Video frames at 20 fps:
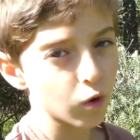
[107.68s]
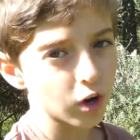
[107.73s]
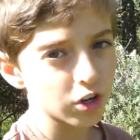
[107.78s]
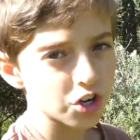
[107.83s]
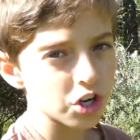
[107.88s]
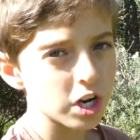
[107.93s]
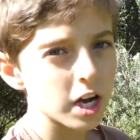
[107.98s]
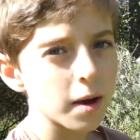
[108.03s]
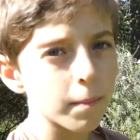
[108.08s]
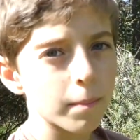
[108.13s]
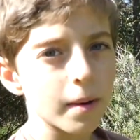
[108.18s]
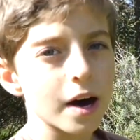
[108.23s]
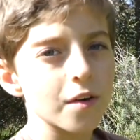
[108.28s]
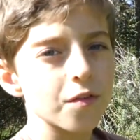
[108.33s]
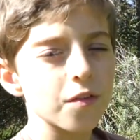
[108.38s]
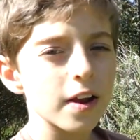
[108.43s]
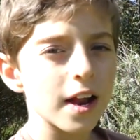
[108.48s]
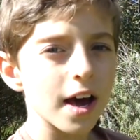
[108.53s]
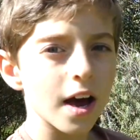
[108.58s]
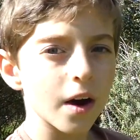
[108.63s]
for watching and
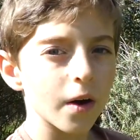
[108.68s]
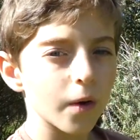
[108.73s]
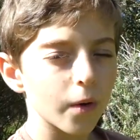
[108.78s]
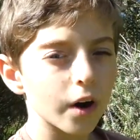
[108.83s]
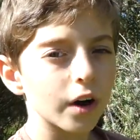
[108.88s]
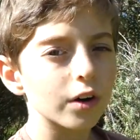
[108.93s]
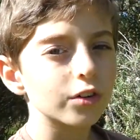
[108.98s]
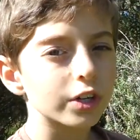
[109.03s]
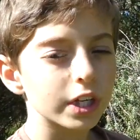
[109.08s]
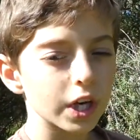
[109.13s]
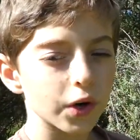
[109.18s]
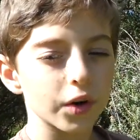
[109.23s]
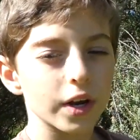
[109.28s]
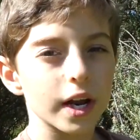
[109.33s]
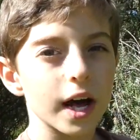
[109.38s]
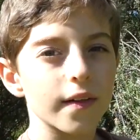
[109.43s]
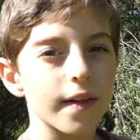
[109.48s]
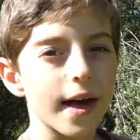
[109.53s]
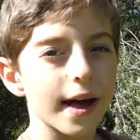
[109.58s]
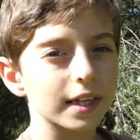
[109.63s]
bye for now. I'll see you
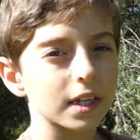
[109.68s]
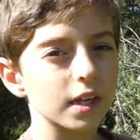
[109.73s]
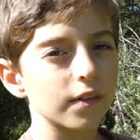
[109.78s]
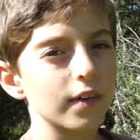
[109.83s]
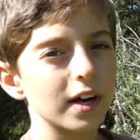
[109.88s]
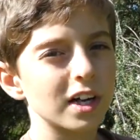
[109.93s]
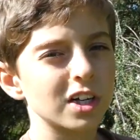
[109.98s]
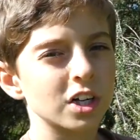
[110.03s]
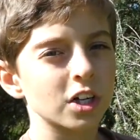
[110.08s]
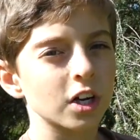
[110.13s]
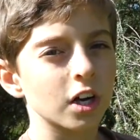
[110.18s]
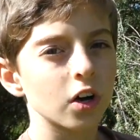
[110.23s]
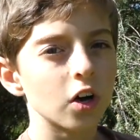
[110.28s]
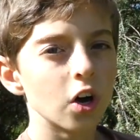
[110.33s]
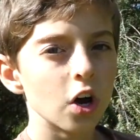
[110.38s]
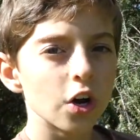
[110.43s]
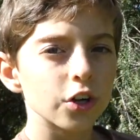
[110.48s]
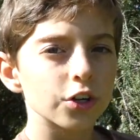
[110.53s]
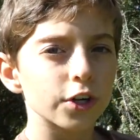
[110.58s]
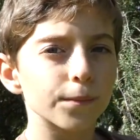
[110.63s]
on our next adventure.
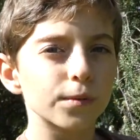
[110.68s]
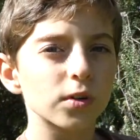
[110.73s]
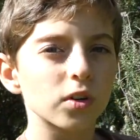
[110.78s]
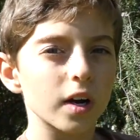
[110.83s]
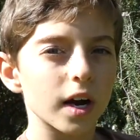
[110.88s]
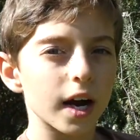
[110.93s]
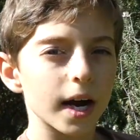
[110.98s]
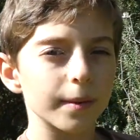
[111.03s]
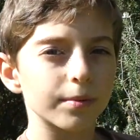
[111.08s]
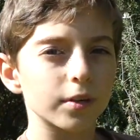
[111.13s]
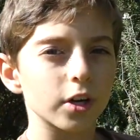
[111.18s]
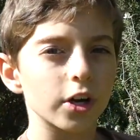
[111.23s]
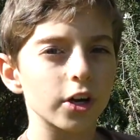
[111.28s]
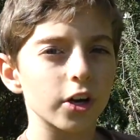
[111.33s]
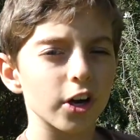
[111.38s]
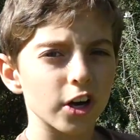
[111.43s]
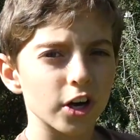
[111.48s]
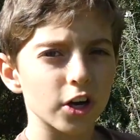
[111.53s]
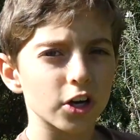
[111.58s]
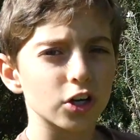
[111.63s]
Subscribe so
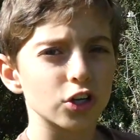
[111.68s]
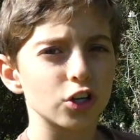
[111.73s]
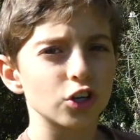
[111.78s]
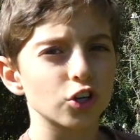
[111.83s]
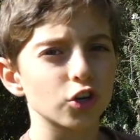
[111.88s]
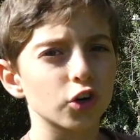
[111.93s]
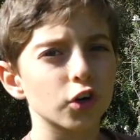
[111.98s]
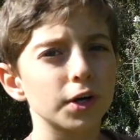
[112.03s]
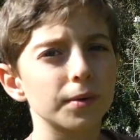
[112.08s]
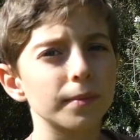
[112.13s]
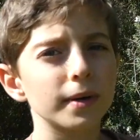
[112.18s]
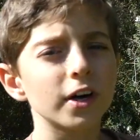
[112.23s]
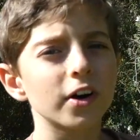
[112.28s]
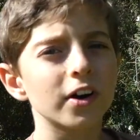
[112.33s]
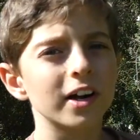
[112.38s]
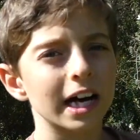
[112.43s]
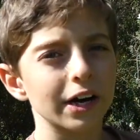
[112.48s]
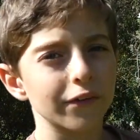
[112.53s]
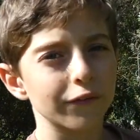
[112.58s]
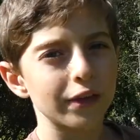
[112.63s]
you can join me
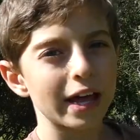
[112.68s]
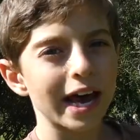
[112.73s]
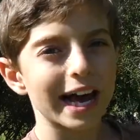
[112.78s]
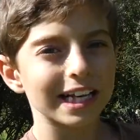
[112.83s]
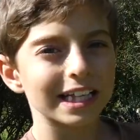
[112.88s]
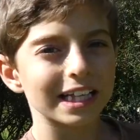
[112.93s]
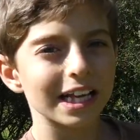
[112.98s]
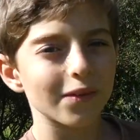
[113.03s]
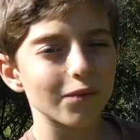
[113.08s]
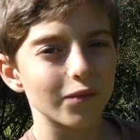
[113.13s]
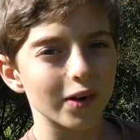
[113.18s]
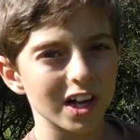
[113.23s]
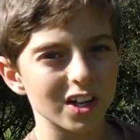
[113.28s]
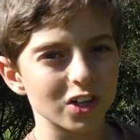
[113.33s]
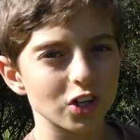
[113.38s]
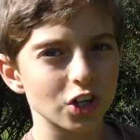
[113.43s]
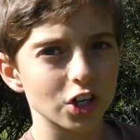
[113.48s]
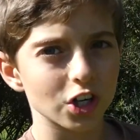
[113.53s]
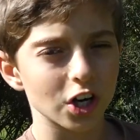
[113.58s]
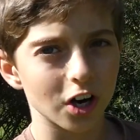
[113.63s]
on our next
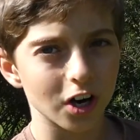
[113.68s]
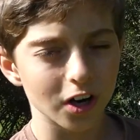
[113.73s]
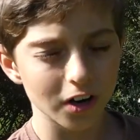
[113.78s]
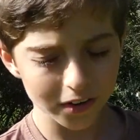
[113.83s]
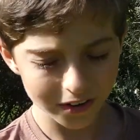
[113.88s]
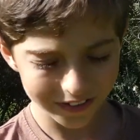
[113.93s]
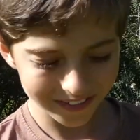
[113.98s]
adventure.